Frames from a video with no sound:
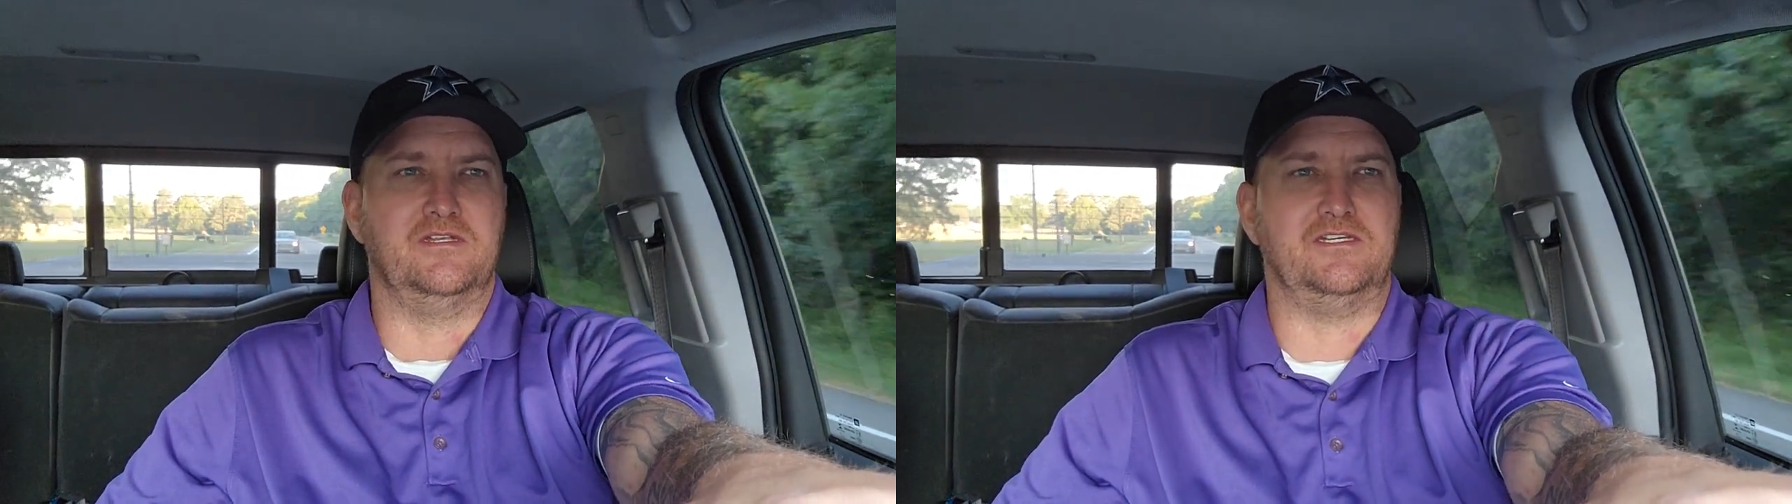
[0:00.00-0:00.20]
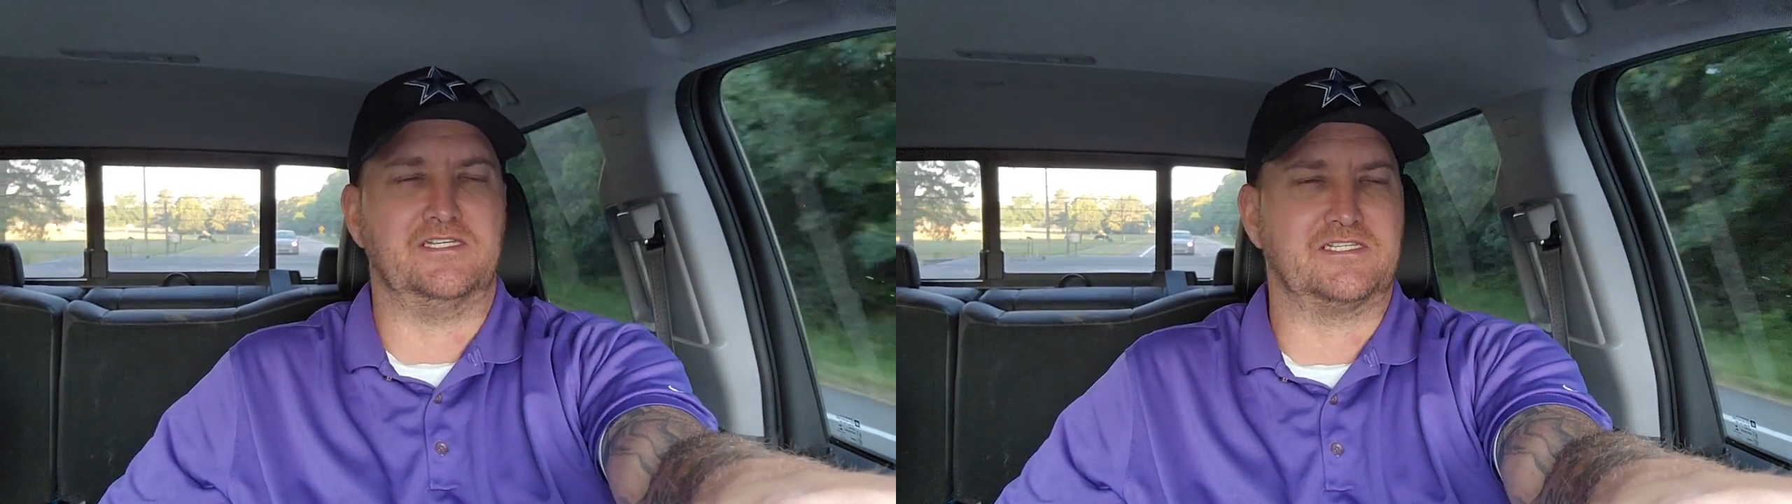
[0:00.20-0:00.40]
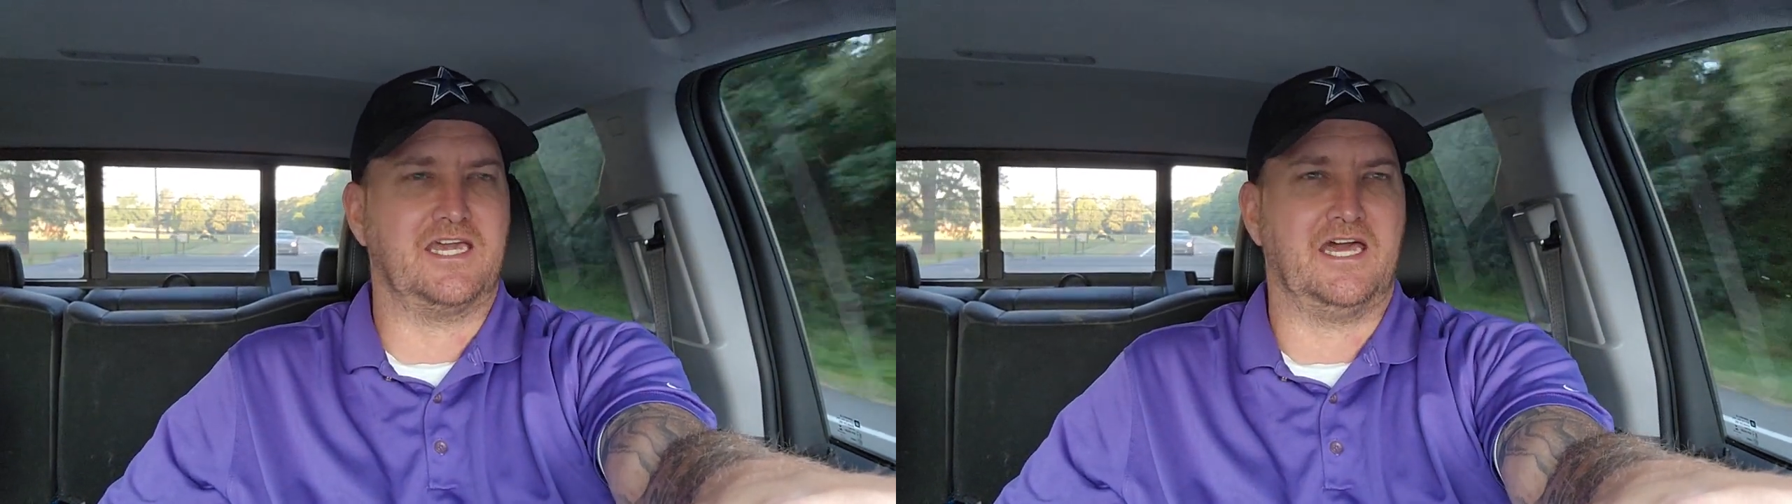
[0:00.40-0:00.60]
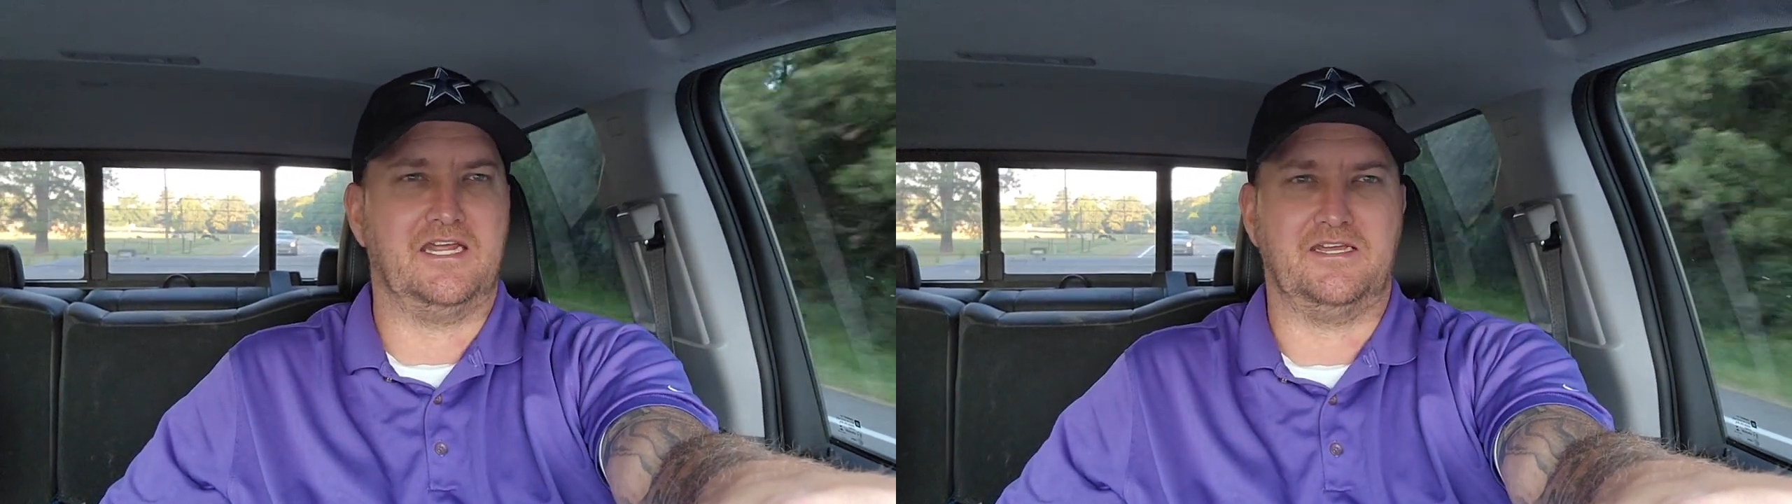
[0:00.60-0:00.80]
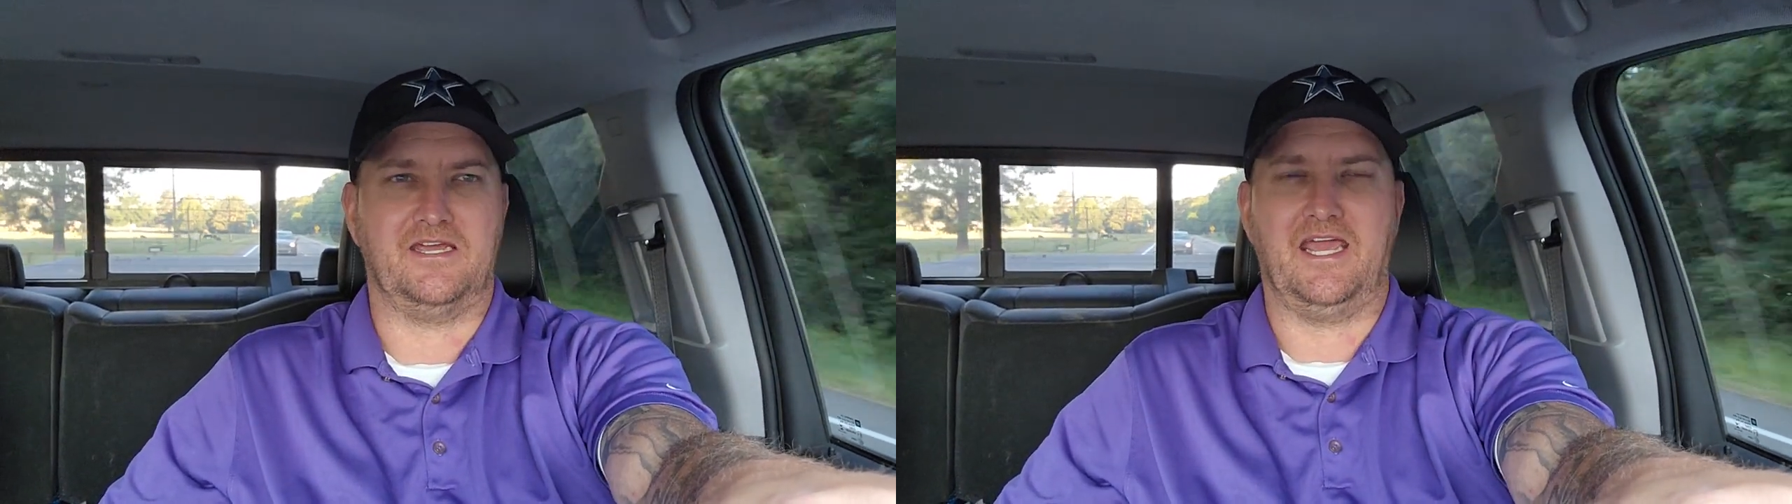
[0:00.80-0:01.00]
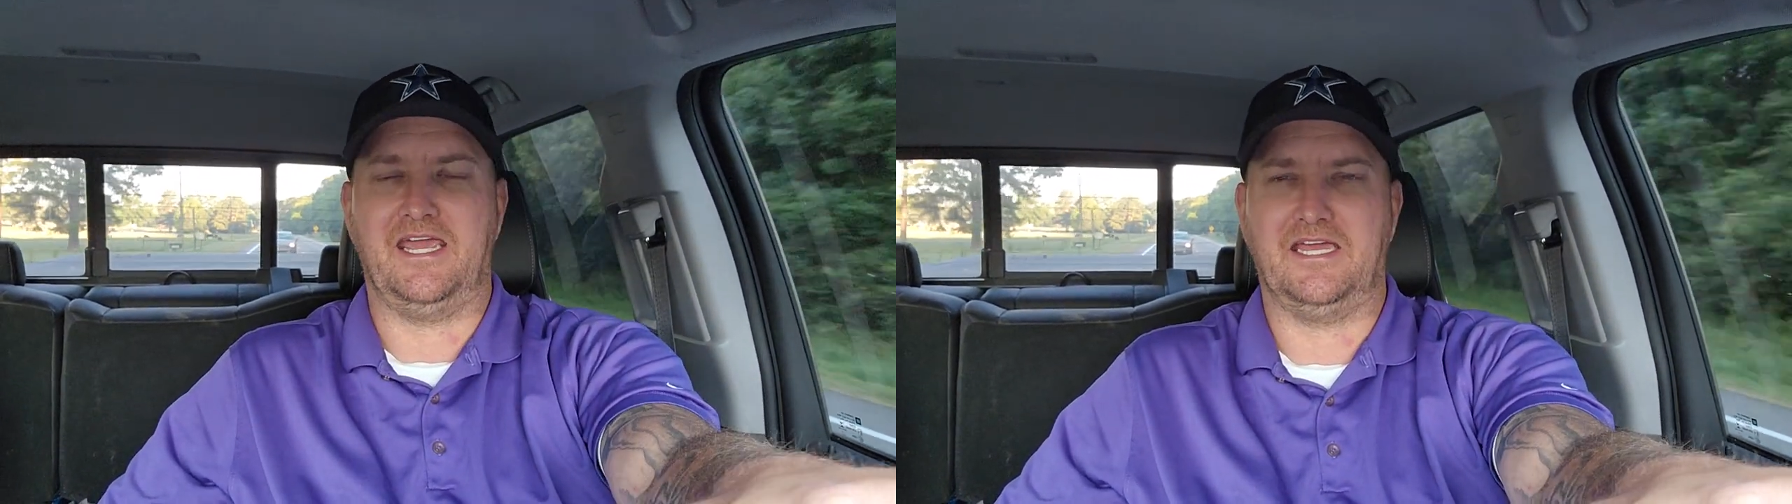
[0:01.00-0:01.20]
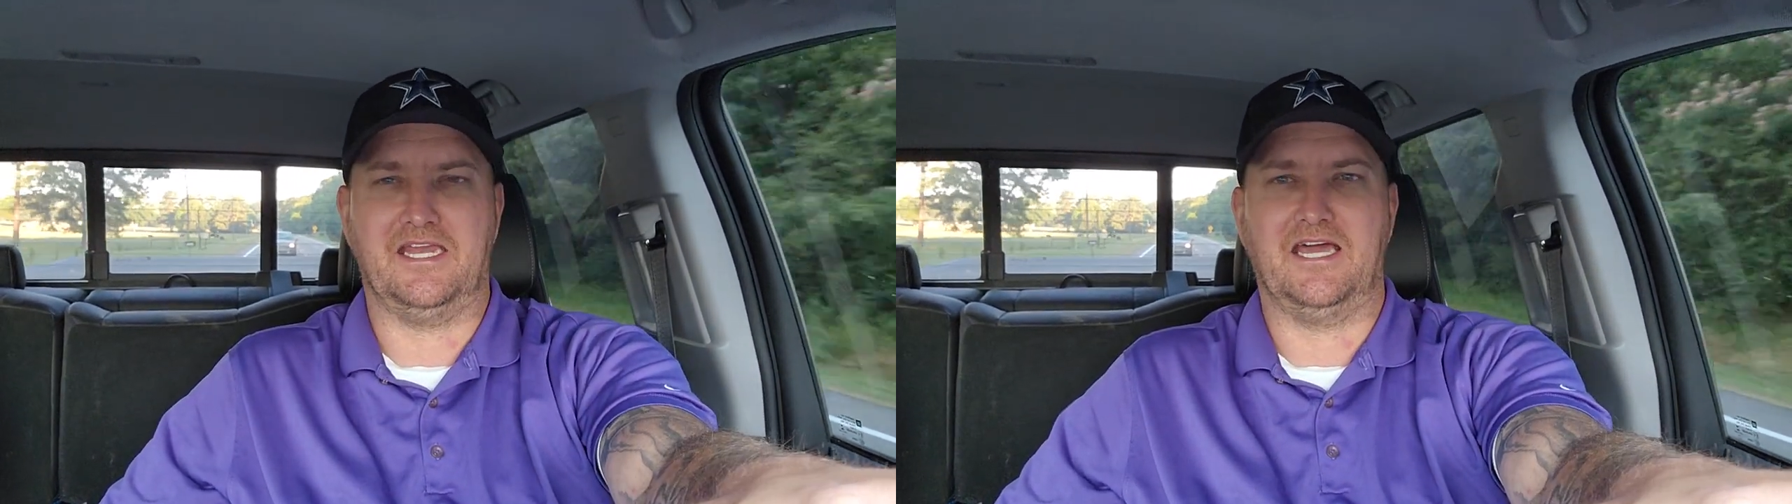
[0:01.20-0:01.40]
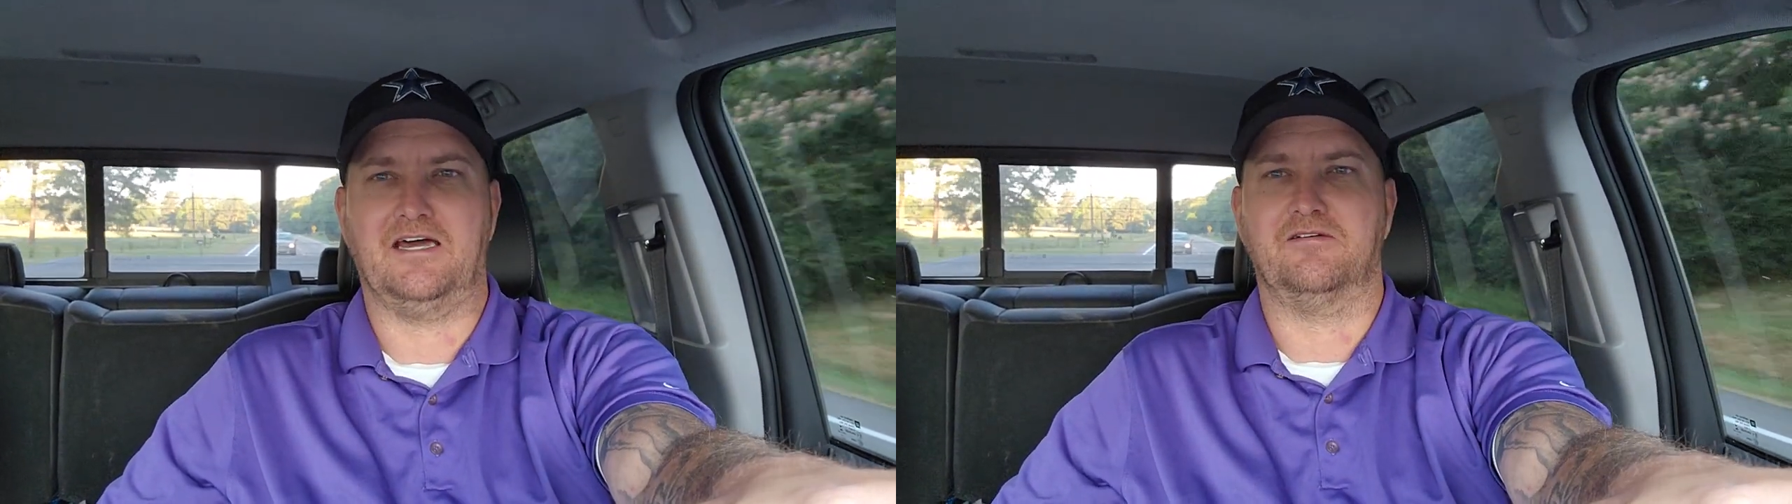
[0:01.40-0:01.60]
just kind of
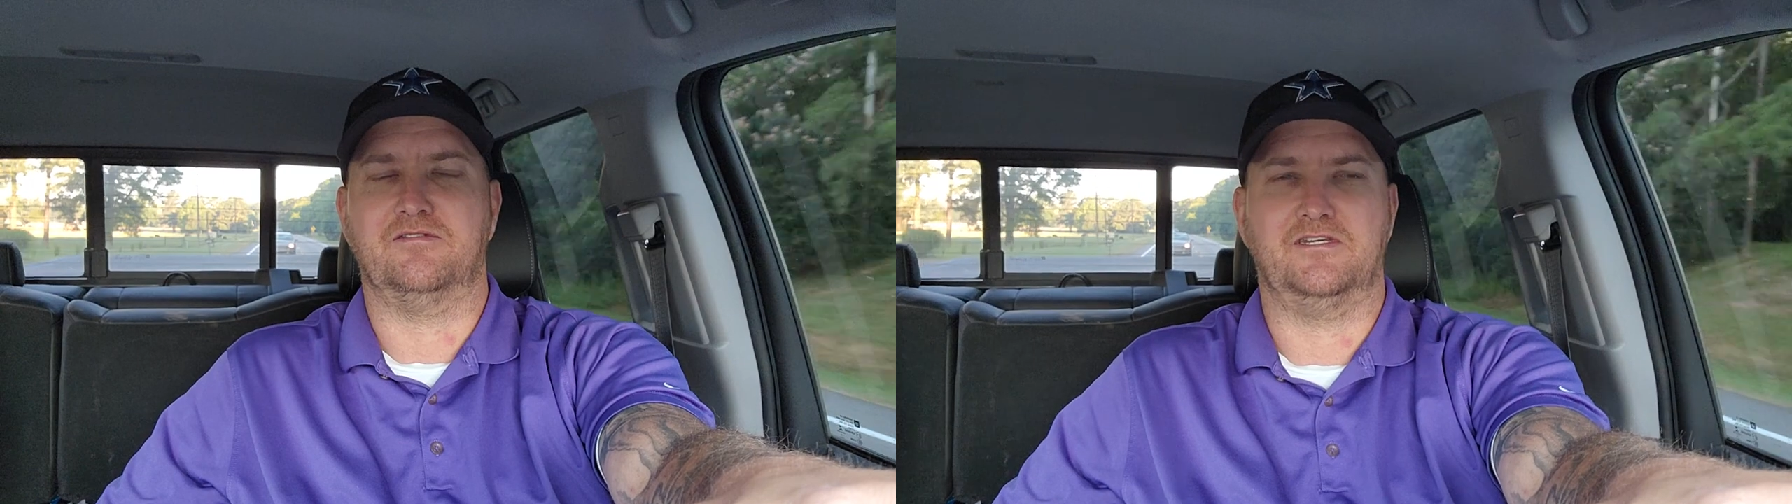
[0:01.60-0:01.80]
hanging out and